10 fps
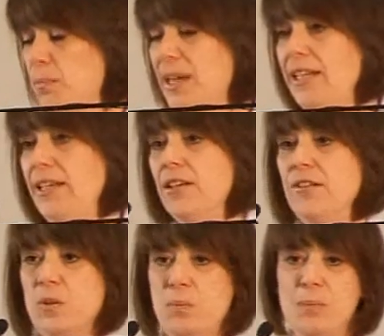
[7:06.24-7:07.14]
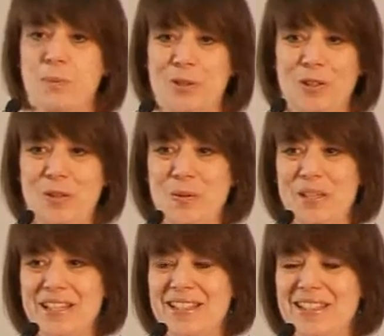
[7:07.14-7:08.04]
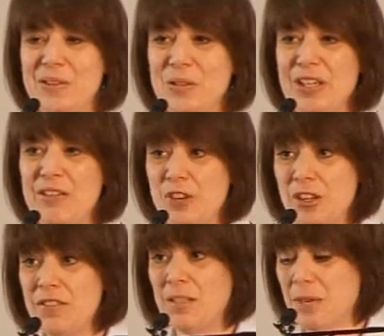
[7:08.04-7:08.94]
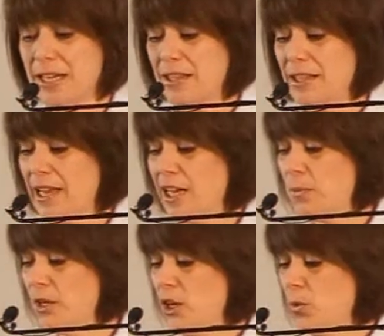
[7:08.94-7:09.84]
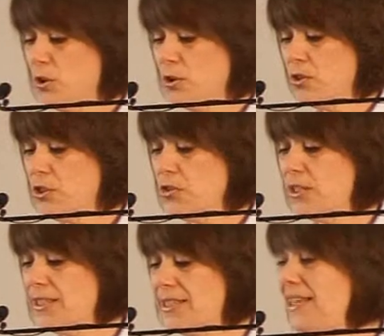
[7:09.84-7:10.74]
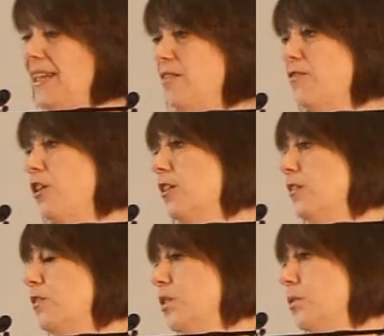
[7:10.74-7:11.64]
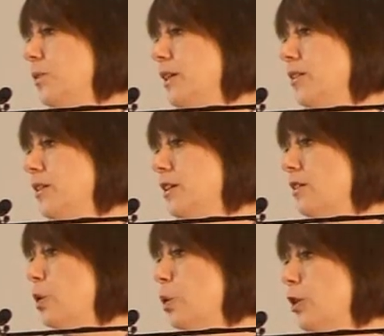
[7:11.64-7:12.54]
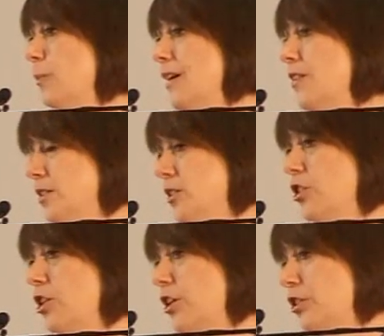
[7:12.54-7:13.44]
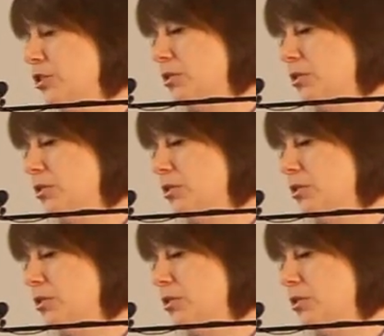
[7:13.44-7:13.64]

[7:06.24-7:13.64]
Many of the people who were involved in Mind the Gap were also still involved with a local Methodist church,